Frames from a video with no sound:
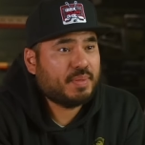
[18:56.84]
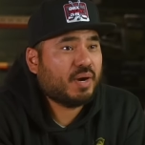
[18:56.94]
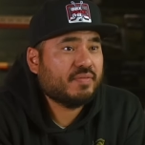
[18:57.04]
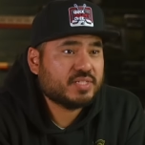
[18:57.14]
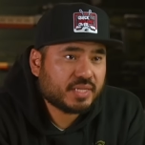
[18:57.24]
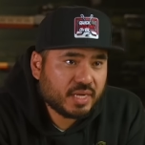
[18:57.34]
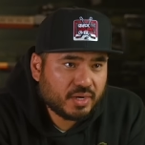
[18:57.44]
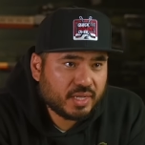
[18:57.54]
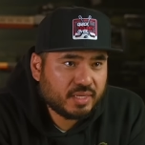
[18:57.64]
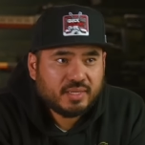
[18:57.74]
private
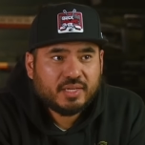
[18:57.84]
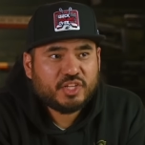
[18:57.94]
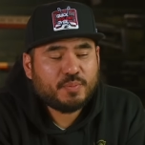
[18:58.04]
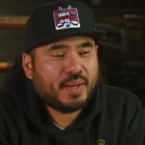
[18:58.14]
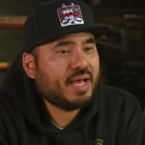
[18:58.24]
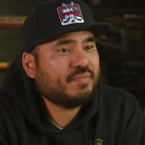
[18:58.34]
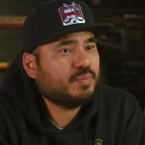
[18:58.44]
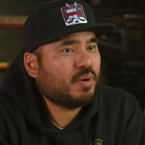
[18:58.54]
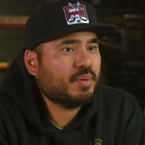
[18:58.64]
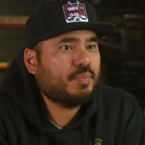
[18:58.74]
security, you might have a
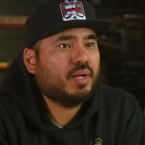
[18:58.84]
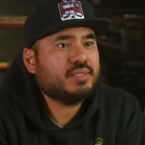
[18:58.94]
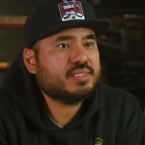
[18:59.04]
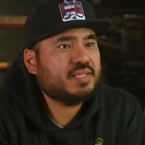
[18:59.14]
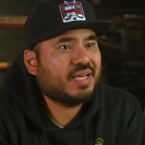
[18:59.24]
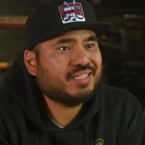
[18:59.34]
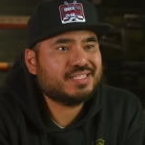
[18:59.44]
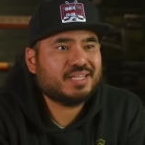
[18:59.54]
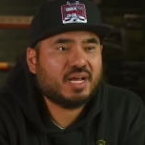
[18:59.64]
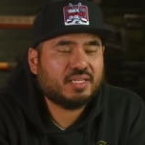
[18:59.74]
department policy that
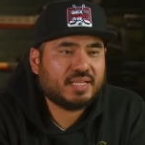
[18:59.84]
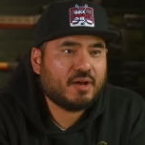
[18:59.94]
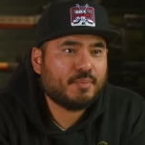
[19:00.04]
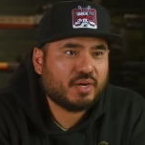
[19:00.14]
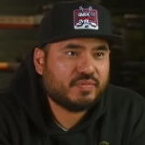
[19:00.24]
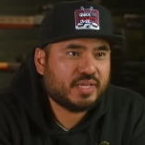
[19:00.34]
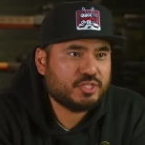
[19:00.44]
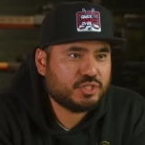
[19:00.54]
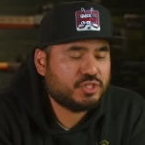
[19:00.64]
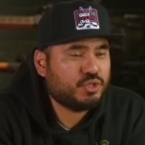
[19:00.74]
does not allow
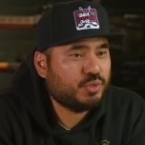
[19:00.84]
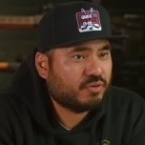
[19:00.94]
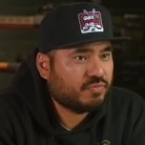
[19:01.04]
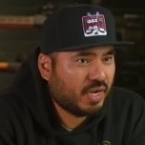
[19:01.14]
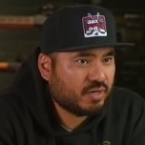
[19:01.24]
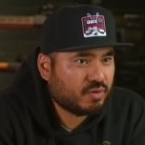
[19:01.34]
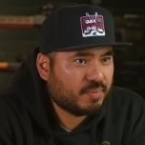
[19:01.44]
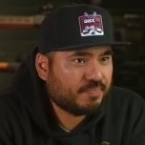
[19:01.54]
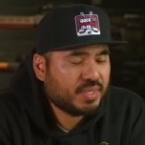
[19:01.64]
modifications to your firearm.